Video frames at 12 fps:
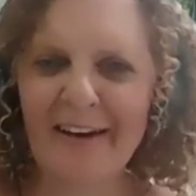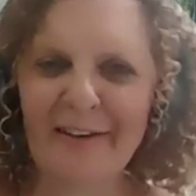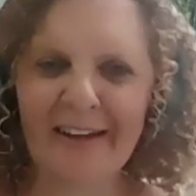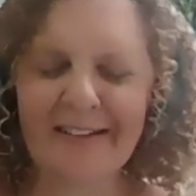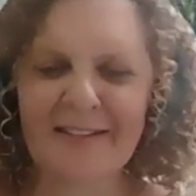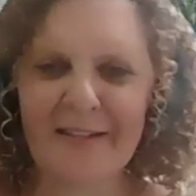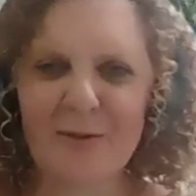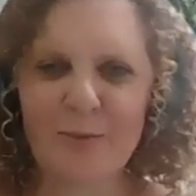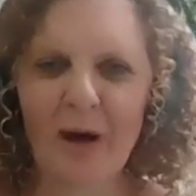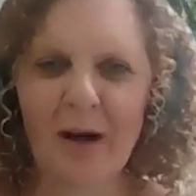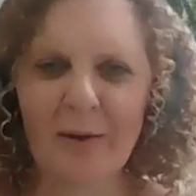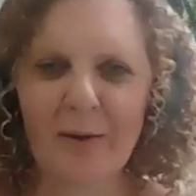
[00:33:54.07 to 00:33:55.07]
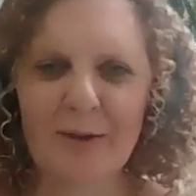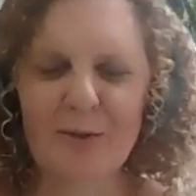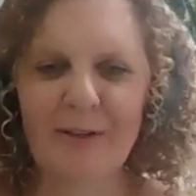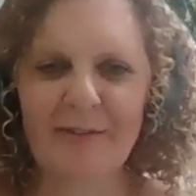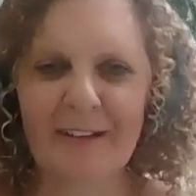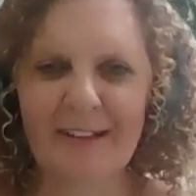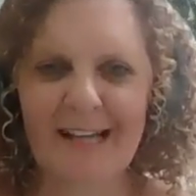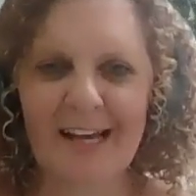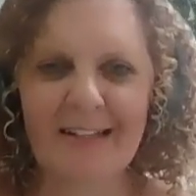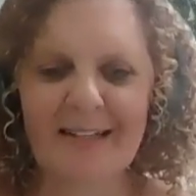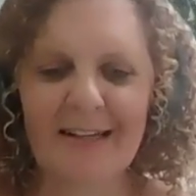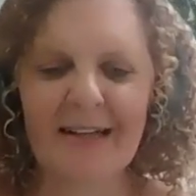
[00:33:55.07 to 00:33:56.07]
event as well, which will be
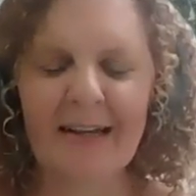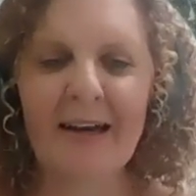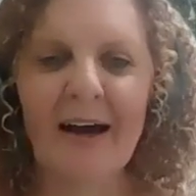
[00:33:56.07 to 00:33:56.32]
fantastic.